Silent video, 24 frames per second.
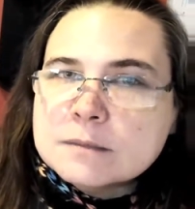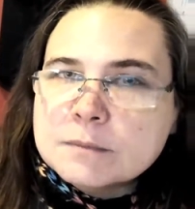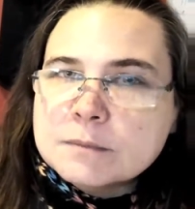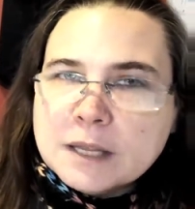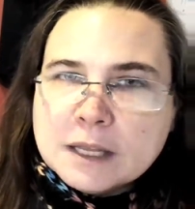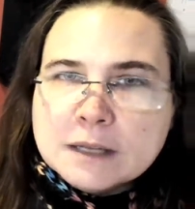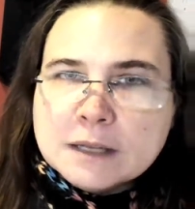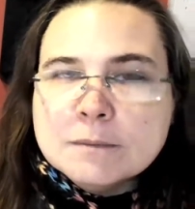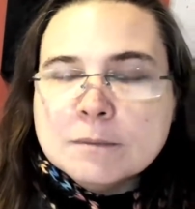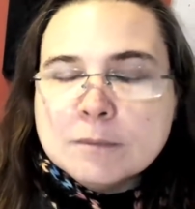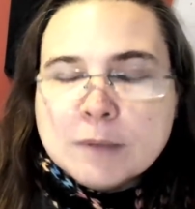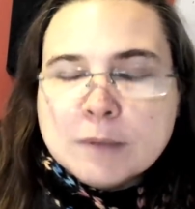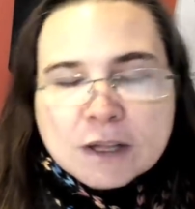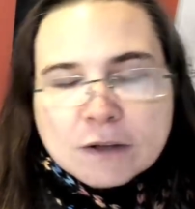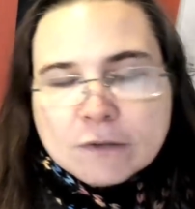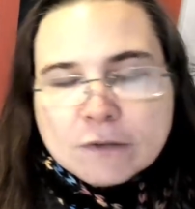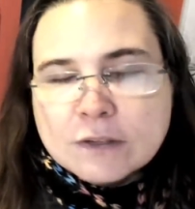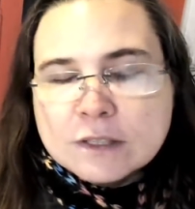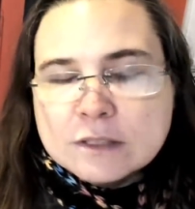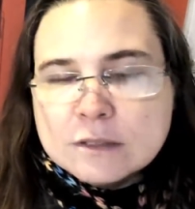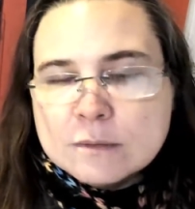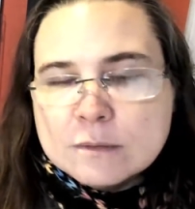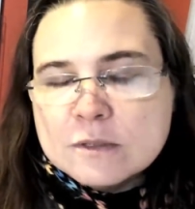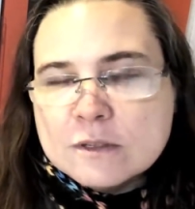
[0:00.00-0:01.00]
male
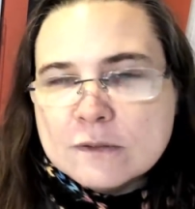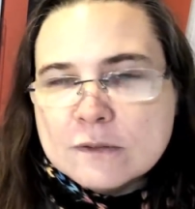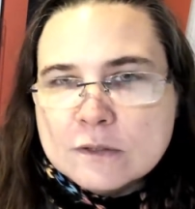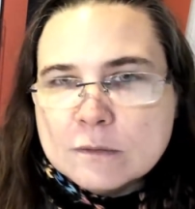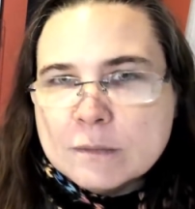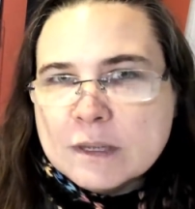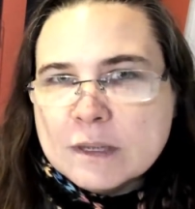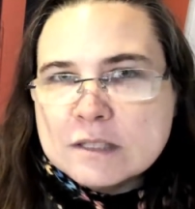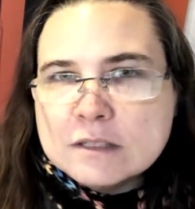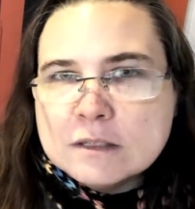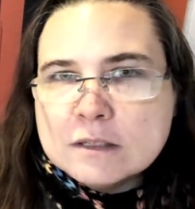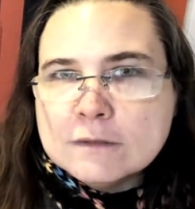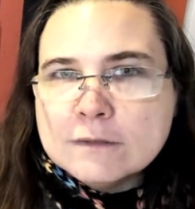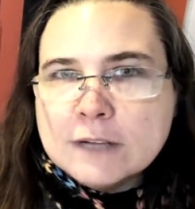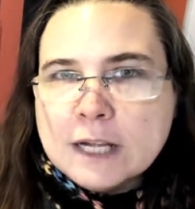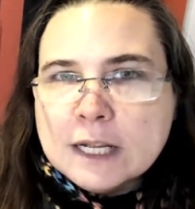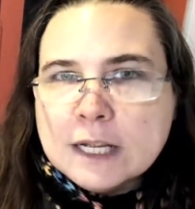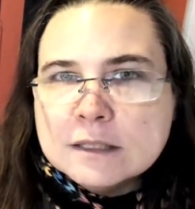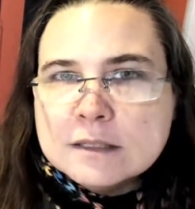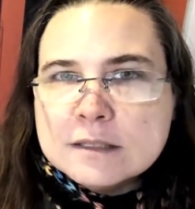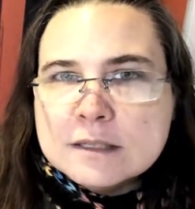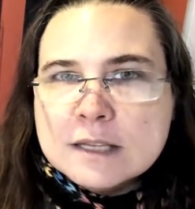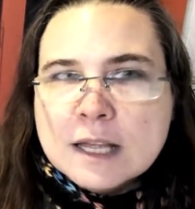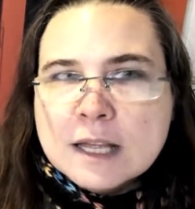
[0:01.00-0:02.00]
victims of domestic
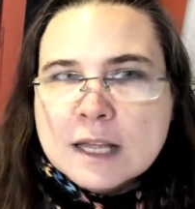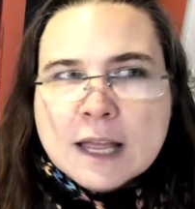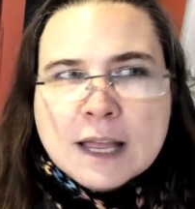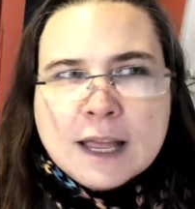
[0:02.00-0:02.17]
violence.